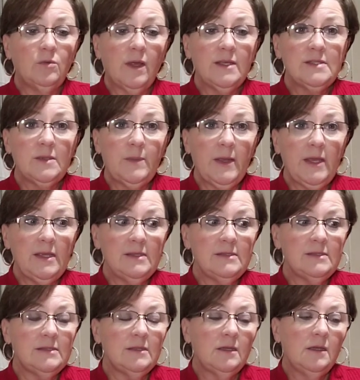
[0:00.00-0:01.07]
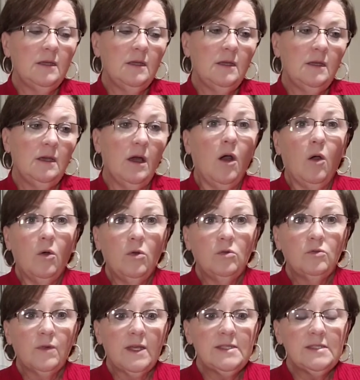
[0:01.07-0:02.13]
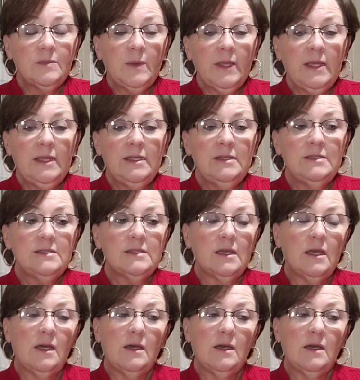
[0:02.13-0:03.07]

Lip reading: recipes, old recipes.